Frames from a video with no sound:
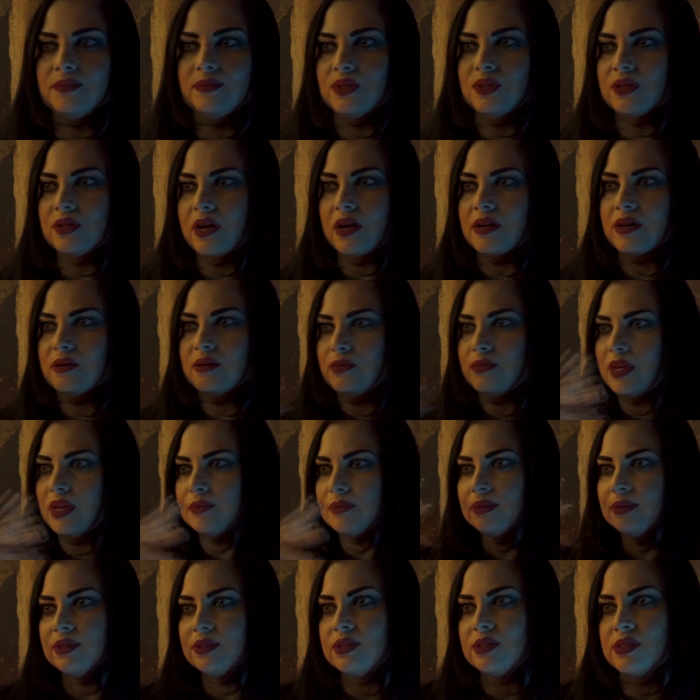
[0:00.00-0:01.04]
you're not going to be
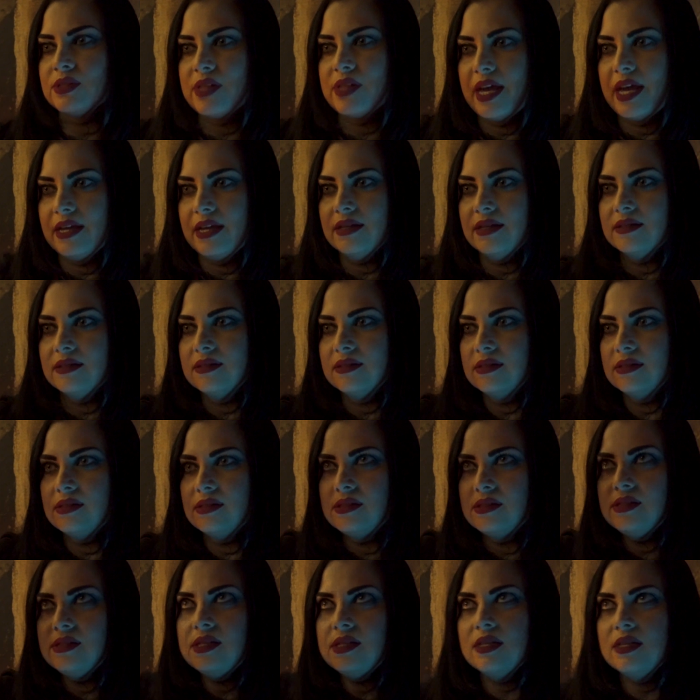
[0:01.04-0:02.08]
able to like
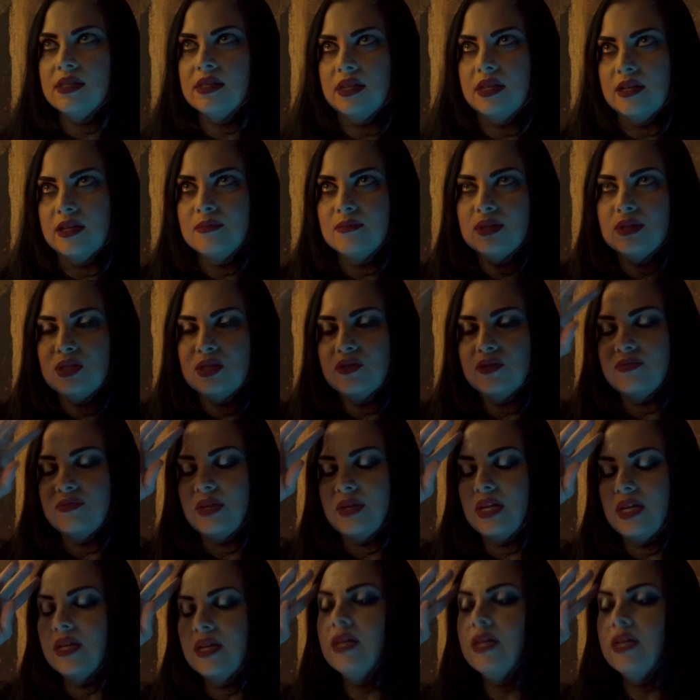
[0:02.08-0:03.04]
see the image of me.